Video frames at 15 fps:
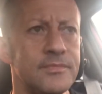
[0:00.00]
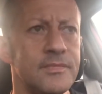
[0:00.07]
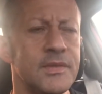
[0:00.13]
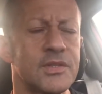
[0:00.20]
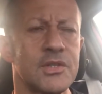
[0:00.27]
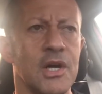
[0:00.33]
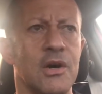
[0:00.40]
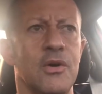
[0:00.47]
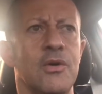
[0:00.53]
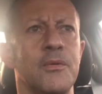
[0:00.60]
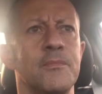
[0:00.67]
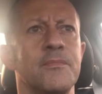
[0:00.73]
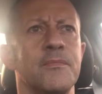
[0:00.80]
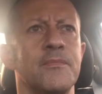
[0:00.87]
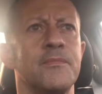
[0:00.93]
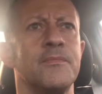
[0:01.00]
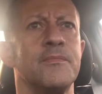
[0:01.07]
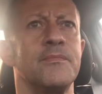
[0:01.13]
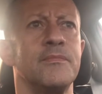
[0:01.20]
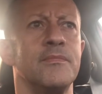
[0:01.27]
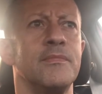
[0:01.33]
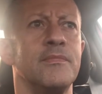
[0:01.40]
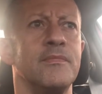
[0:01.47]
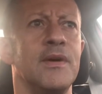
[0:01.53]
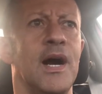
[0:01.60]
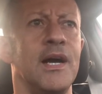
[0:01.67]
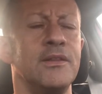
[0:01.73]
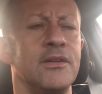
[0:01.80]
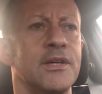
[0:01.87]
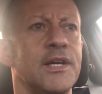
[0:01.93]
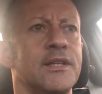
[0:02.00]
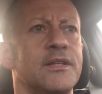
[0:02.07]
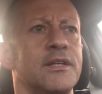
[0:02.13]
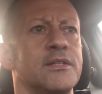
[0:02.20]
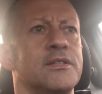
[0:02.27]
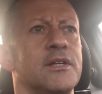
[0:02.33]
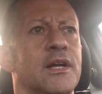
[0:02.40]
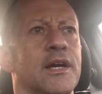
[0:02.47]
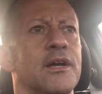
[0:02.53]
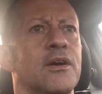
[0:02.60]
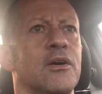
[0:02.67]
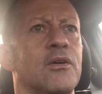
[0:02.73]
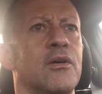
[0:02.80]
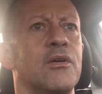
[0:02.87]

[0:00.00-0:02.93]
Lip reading: So I look at this and I go,